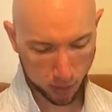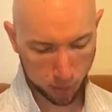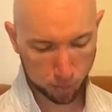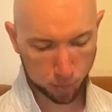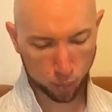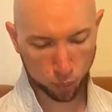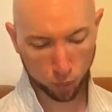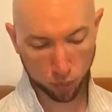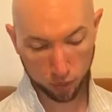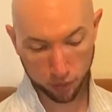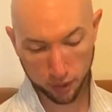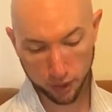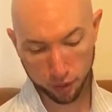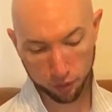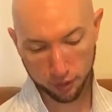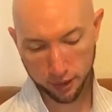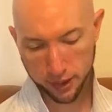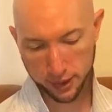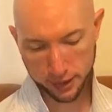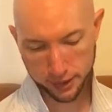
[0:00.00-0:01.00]
But what
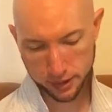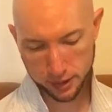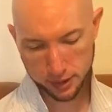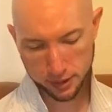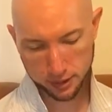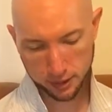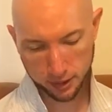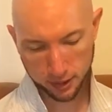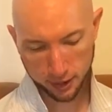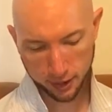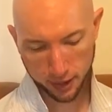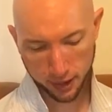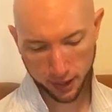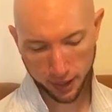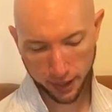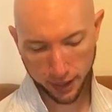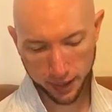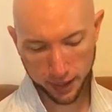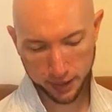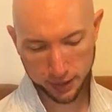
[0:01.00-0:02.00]
there is
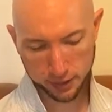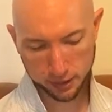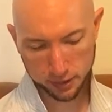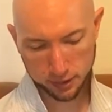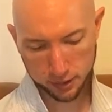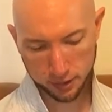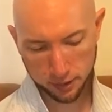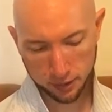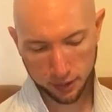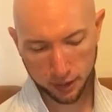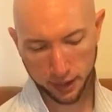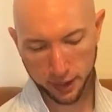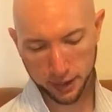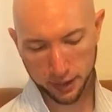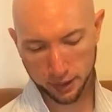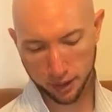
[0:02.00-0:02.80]
he